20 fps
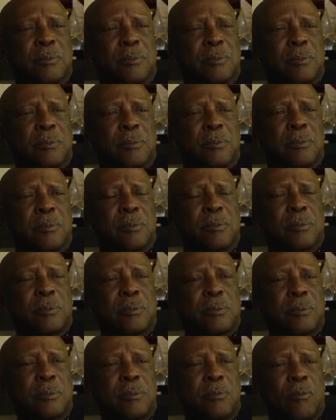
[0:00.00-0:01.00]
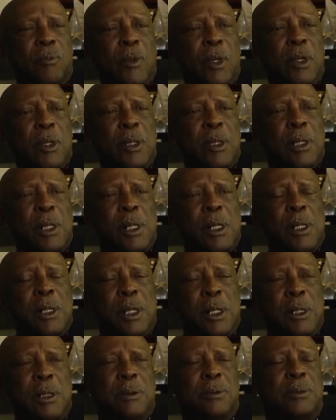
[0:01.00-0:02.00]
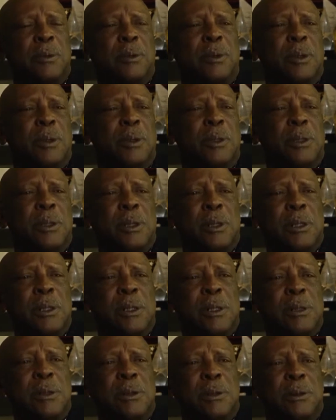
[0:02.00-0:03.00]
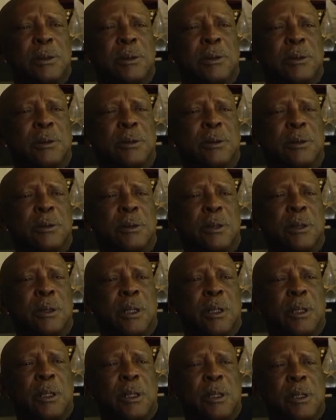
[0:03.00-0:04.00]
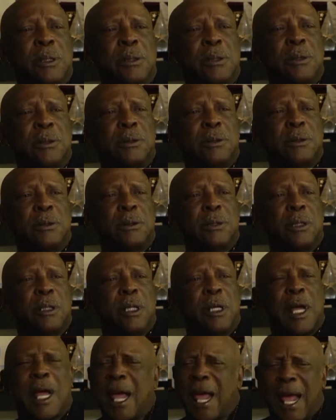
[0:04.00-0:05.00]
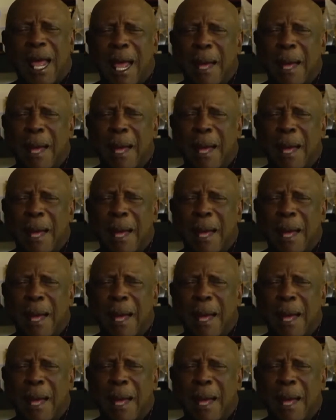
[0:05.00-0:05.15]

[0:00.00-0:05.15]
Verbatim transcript: You saw Marilyn Monroe act in class. Were the in-class performances different from the performances